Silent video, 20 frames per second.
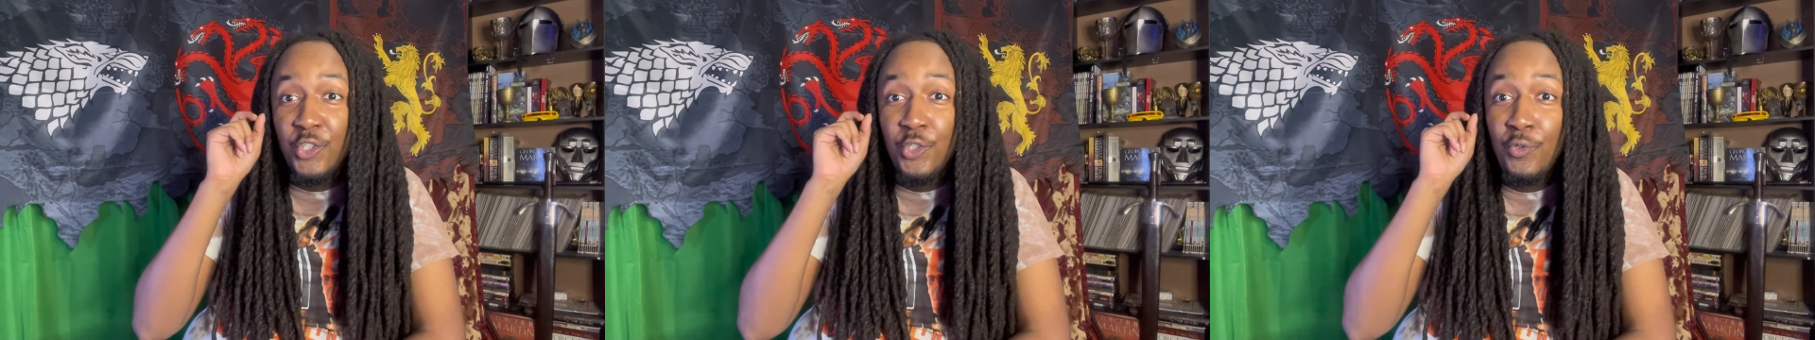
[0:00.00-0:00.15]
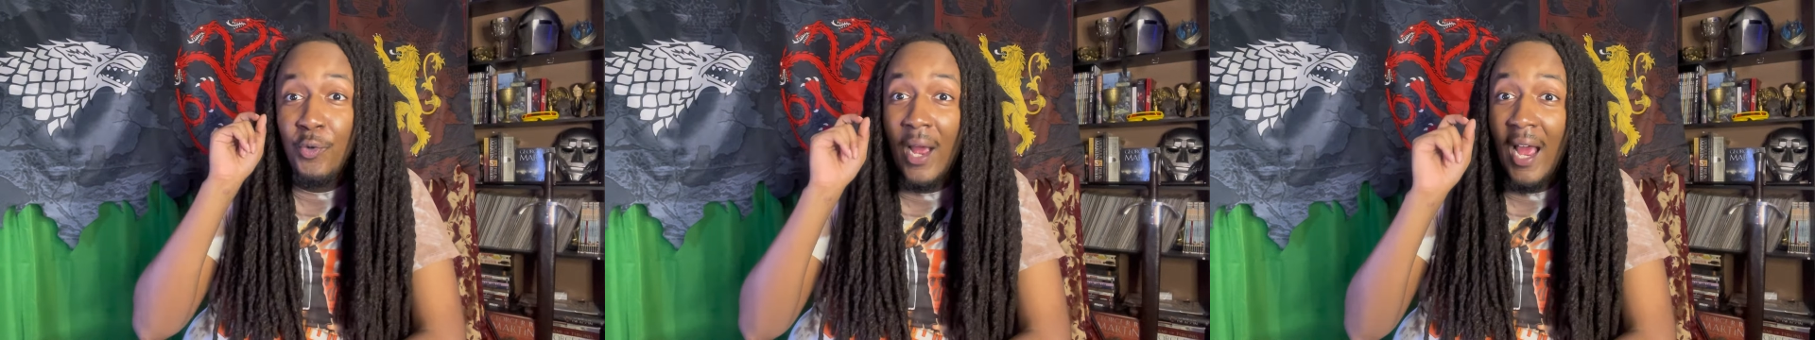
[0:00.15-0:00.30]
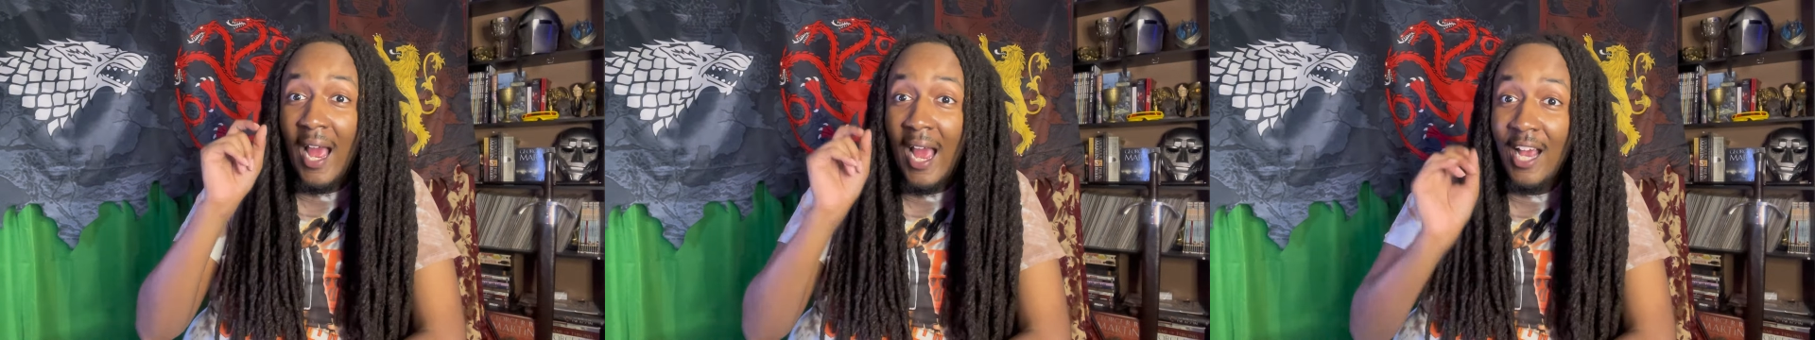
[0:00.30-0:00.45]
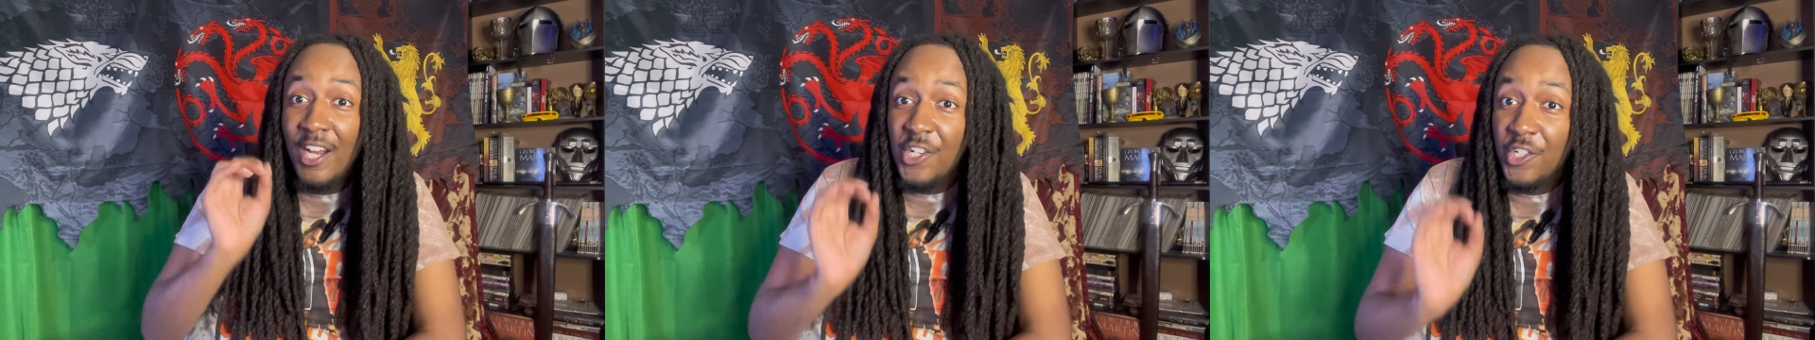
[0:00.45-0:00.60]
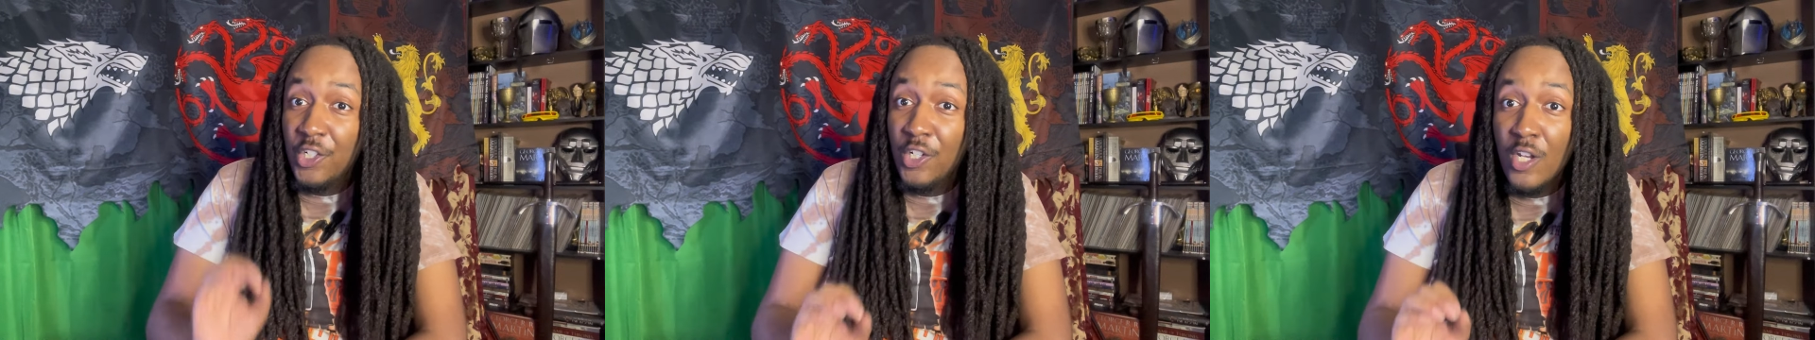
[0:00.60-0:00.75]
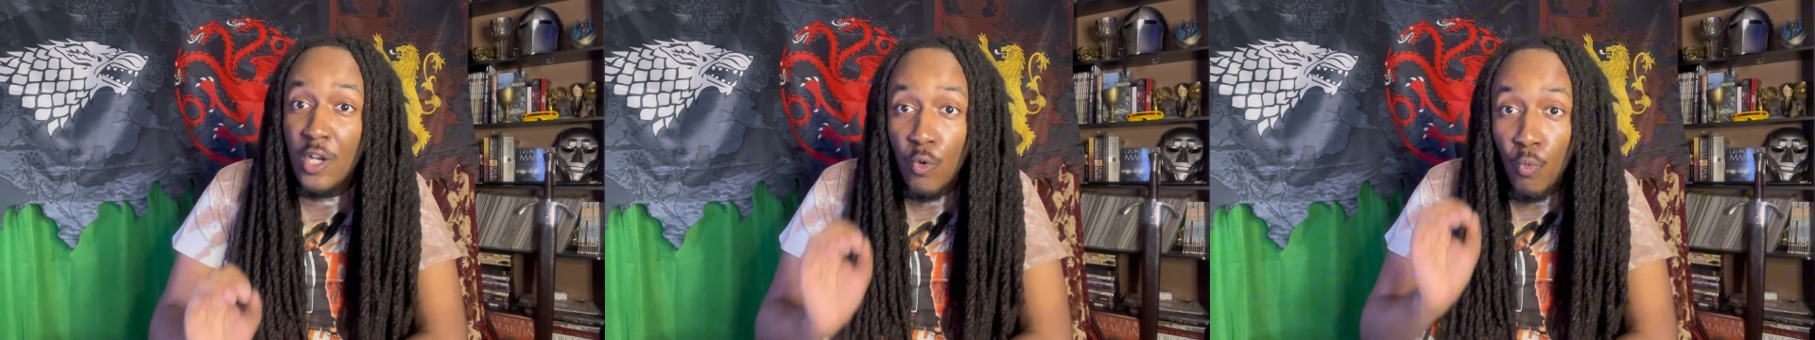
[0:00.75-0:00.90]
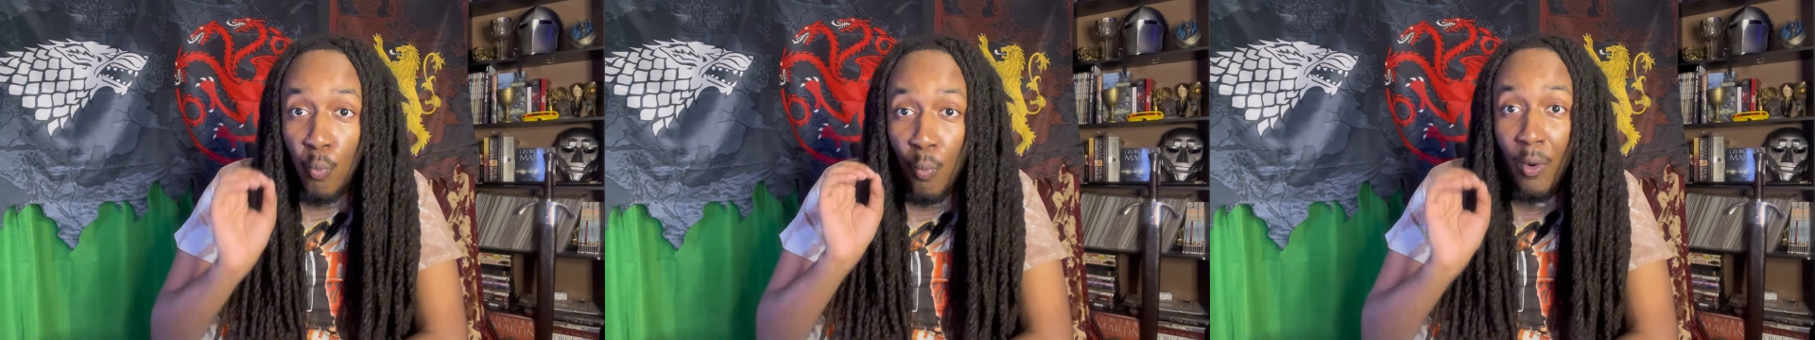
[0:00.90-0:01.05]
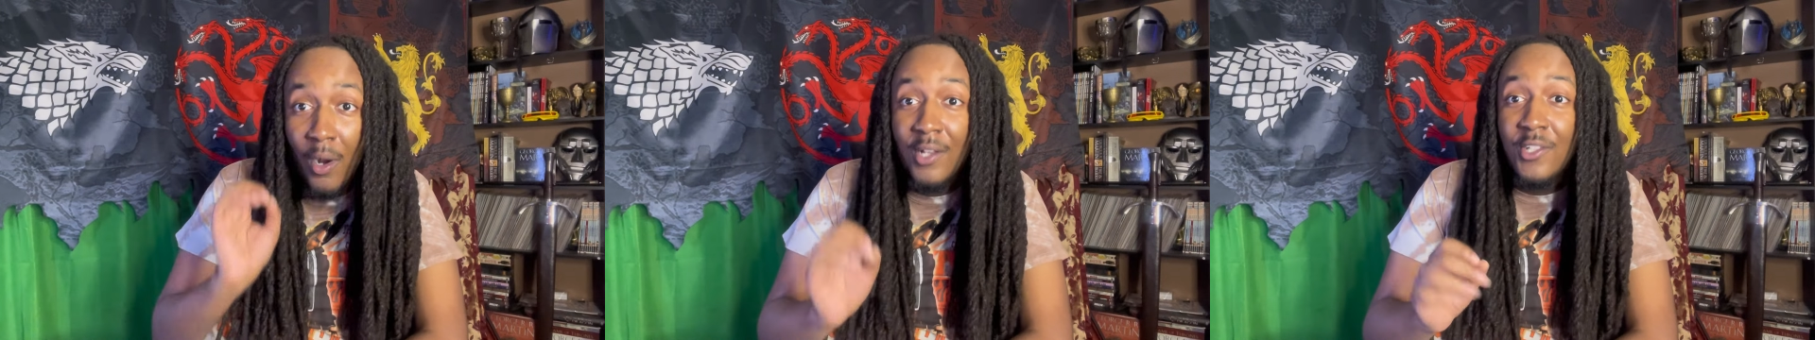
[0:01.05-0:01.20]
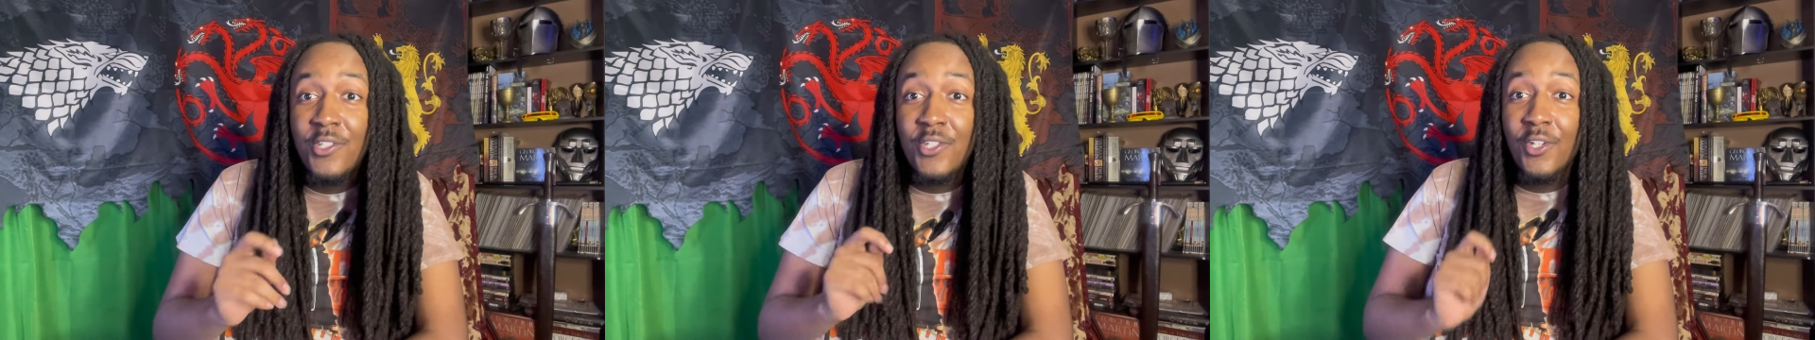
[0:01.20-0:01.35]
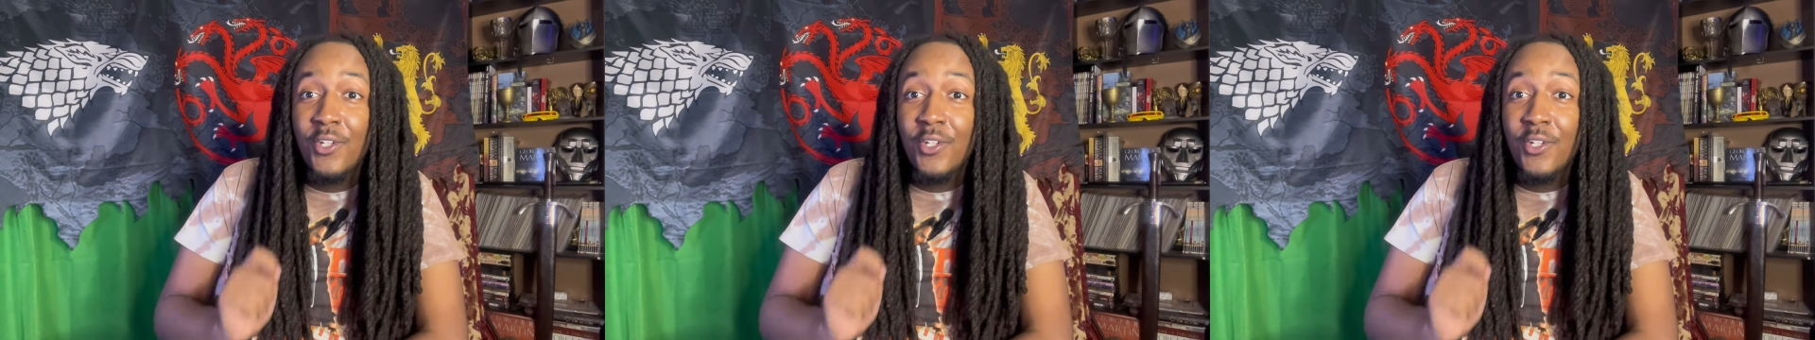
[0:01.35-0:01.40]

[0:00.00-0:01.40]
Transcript: you actually want